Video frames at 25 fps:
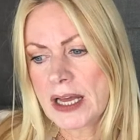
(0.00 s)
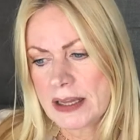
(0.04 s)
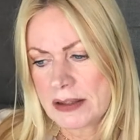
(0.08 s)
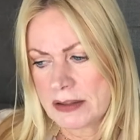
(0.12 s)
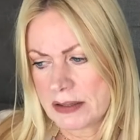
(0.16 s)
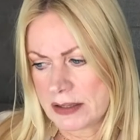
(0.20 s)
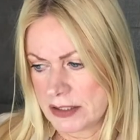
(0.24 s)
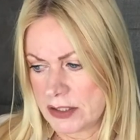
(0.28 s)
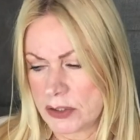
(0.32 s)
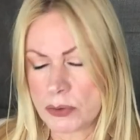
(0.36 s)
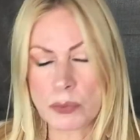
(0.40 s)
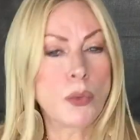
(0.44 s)

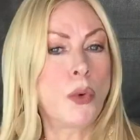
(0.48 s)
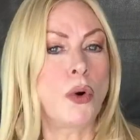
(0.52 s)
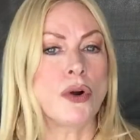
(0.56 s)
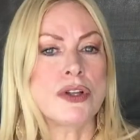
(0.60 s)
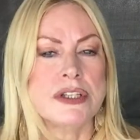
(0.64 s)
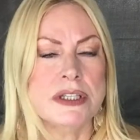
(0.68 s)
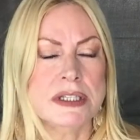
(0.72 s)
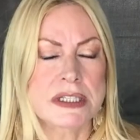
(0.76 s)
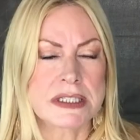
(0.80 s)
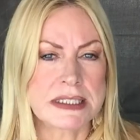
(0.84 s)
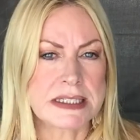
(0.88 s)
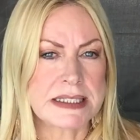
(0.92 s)
your water
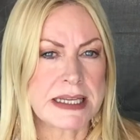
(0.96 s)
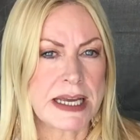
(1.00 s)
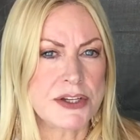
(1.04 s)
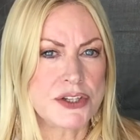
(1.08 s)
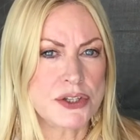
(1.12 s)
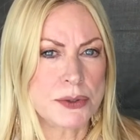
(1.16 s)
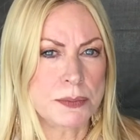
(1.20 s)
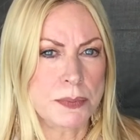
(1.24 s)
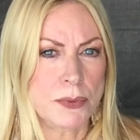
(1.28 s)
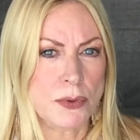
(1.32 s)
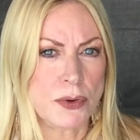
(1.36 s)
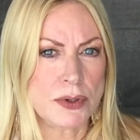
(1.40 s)
inside your
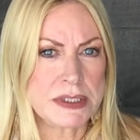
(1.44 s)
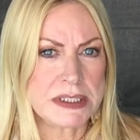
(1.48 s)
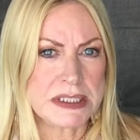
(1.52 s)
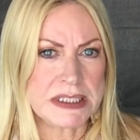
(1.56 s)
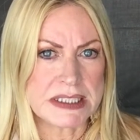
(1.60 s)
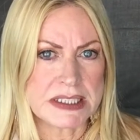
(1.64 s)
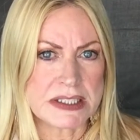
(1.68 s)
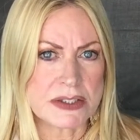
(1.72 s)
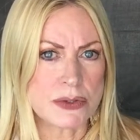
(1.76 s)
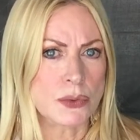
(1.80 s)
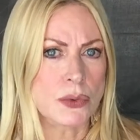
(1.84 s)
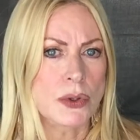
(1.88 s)
body.
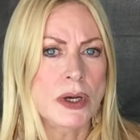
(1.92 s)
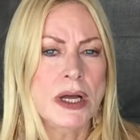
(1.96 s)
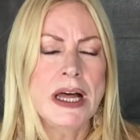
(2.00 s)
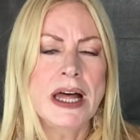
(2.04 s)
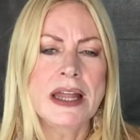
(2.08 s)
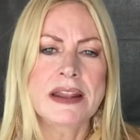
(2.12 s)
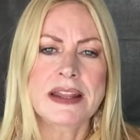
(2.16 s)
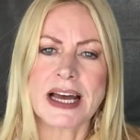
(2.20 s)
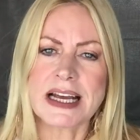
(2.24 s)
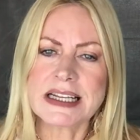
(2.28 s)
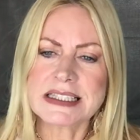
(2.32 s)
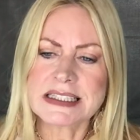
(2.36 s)
So
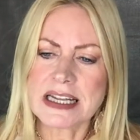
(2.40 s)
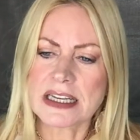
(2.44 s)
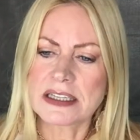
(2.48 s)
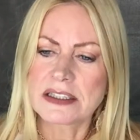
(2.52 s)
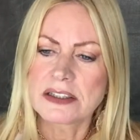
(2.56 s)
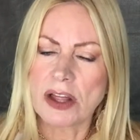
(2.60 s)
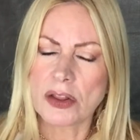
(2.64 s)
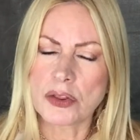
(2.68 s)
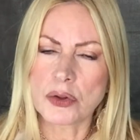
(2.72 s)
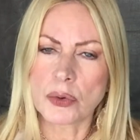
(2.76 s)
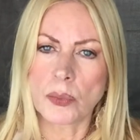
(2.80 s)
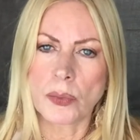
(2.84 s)
that's
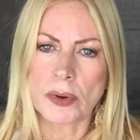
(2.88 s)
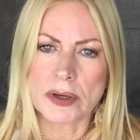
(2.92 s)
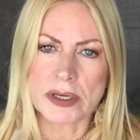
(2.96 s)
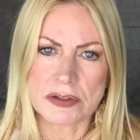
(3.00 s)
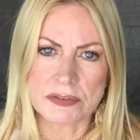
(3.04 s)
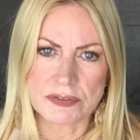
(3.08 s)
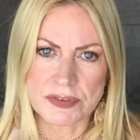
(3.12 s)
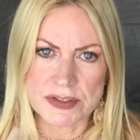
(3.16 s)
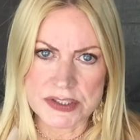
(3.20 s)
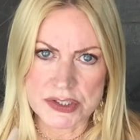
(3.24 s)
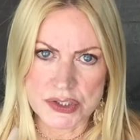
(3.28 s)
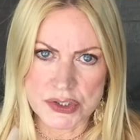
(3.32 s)
another one of
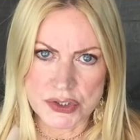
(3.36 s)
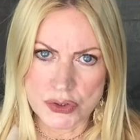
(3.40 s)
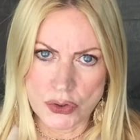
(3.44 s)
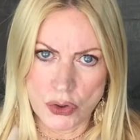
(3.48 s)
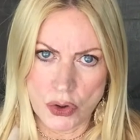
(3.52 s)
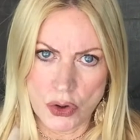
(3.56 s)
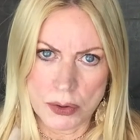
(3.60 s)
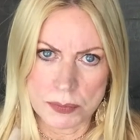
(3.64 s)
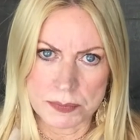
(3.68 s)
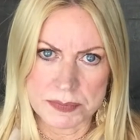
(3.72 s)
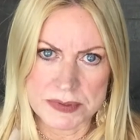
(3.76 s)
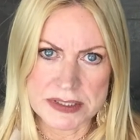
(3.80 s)
its
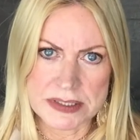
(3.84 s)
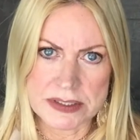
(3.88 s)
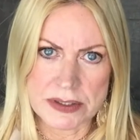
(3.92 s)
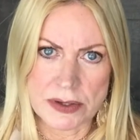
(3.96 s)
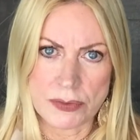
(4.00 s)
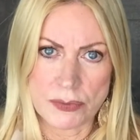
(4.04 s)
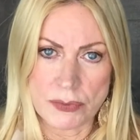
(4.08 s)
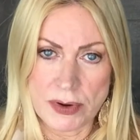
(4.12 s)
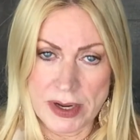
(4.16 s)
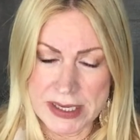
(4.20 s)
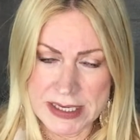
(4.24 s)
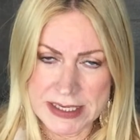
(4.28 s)
jobs,
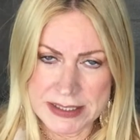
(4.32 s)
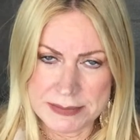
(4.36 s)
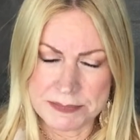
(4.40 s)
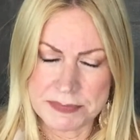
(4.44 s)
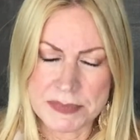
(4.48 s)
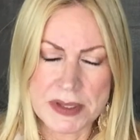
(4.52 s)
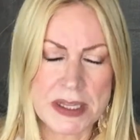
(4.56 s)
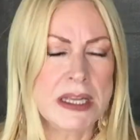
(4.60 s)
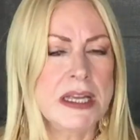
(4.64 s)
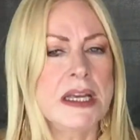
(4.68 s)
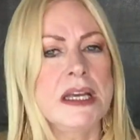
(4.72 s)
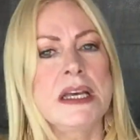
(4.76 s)
right?
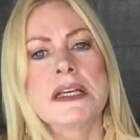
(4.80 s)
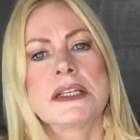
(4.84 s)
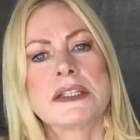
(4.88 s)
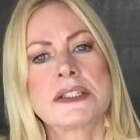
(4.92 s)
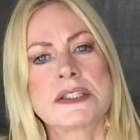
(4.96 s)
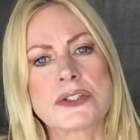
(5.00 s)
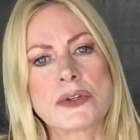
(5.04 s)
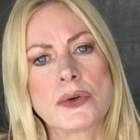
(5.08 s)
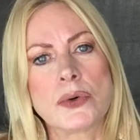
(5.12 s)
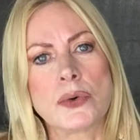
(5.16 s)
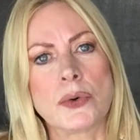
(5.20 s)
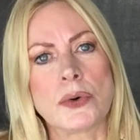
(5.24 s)

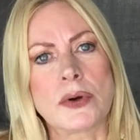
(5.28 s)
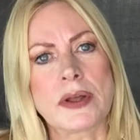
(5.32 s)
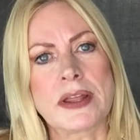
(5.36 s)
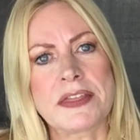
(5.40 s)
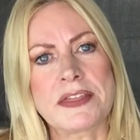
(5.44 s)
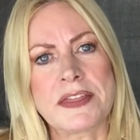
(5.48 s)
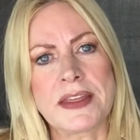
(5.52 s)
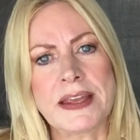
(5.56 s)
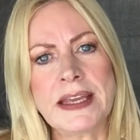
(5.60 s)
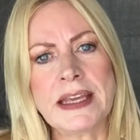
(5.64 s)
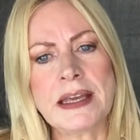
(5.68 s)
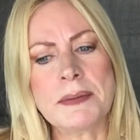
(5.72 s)
So
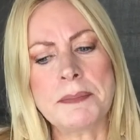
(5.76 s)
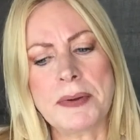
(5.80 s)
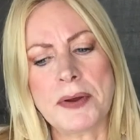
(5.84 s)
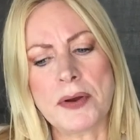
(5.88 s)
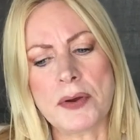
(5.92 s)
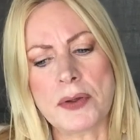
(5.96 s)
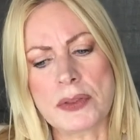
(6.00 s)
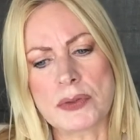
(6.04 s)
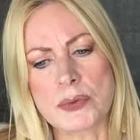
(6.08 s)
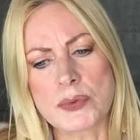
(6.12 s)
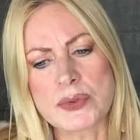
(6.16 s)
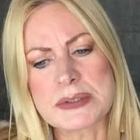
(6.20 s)
think
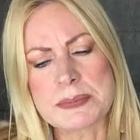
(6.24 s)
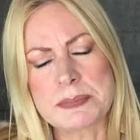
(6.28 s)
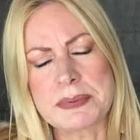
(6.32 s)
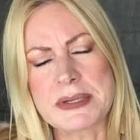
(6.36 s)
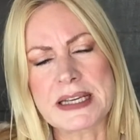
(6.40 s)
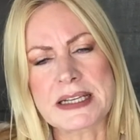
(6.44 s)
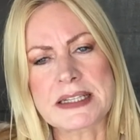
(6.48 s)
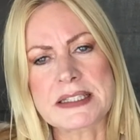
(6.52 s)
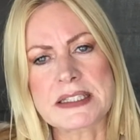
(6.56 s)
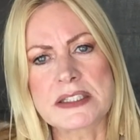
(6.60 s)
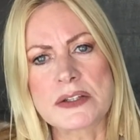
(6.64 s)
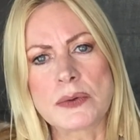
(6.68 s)
about those
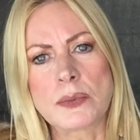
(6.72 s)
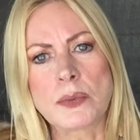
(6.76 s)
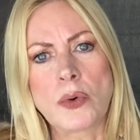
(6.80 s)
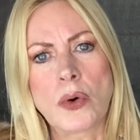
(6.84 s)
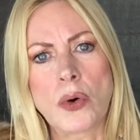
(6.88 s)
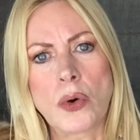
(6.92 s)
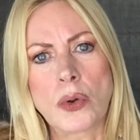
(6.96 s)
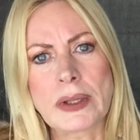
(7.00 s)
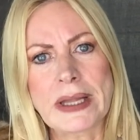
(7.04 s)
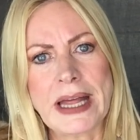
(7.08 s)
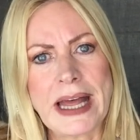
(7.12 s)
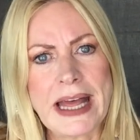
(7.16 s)
bricks in the
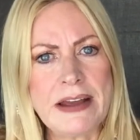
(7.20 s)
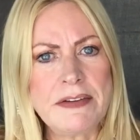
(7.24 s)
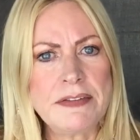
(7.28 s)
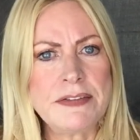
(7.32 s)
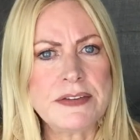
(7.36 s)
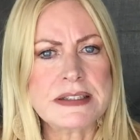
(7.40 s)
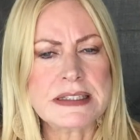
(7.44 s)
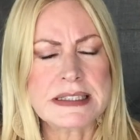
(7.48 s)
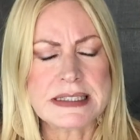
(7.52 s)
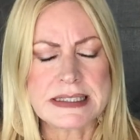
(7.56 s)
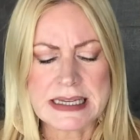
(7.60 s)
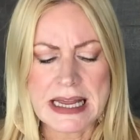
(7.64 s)
wall. If
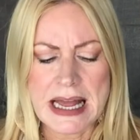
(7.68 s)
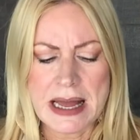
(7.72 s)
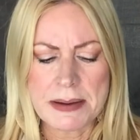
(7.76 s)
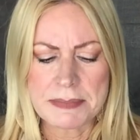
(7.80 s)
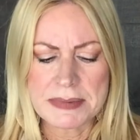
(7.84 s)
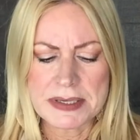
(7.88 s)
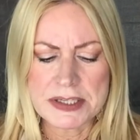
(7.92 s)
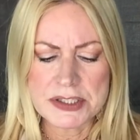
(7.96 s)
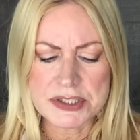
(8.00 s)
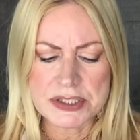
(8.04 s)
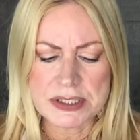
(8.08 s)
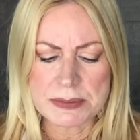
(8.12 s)
it's
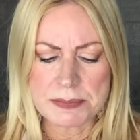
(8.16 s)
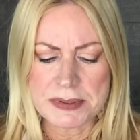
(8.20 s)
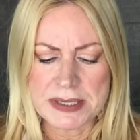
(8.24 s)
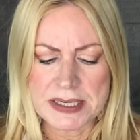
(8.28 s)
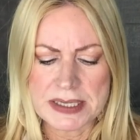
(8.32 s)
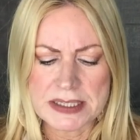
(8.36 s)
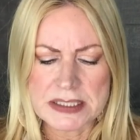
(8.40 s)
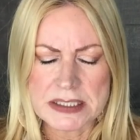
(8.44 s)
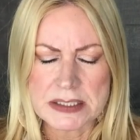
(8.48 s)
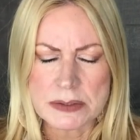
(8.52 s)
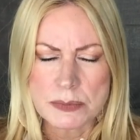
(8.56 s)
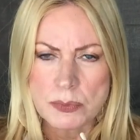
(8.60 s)
damaged, the
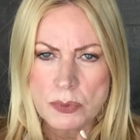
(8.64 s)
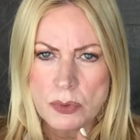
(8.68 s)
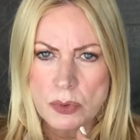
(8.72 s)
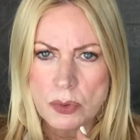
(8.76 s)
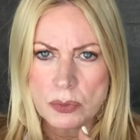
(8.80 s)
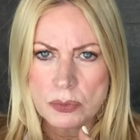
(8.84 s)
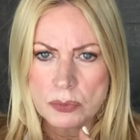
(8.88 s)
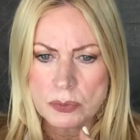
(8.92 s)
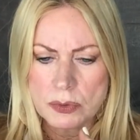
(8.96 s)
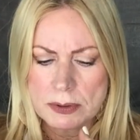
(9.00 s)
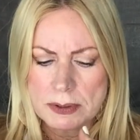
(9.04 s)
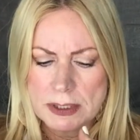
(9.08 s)
bricks in the
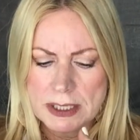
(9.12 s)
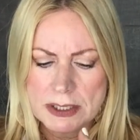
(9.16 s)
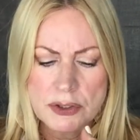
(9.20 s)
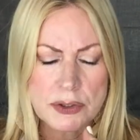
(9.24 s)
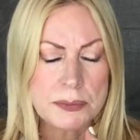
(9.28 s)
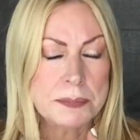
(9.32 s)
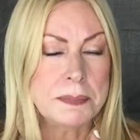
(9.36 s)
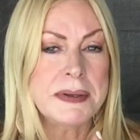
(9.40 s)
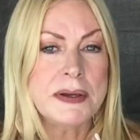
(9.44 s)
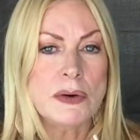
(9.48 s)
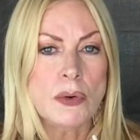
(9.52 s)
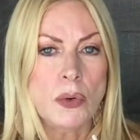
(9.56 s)
wall could
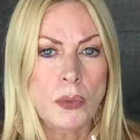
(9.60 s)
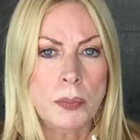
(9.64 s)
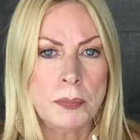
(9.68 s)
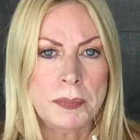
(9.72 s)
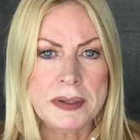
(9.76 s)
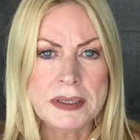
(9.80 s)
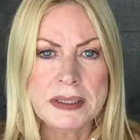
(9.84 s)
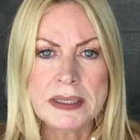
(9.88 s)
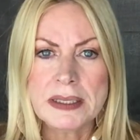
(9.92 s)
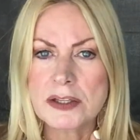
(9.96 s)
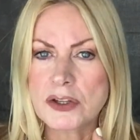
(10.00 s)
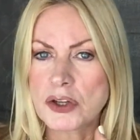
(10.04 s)
be
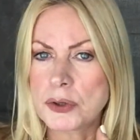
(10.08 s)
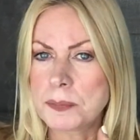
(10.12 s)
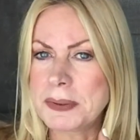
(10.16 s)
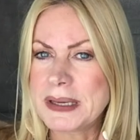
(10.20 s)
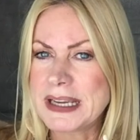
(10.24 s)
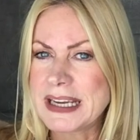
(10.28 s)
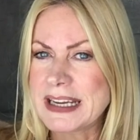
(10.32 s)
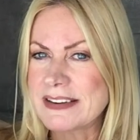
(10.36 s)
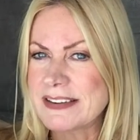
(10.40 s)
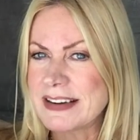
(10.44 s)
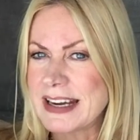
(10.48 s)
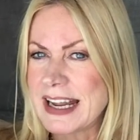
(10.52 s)
open, there could be
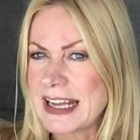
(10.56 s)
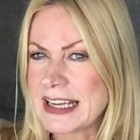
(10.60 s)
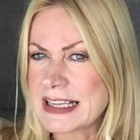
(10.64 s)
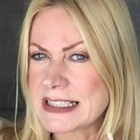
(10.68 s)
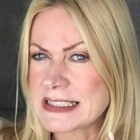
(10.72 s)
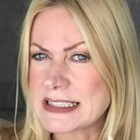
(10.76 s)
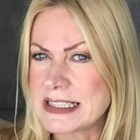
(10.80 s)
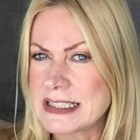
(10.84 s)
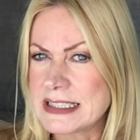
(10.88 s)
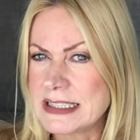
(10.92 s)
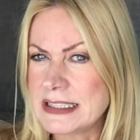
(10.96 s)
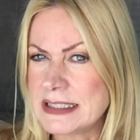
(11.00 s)
cracks
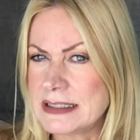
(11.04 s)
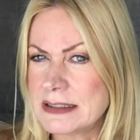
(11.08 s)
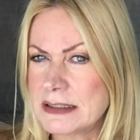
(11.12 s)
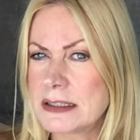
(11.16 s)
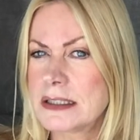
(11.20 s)
in it,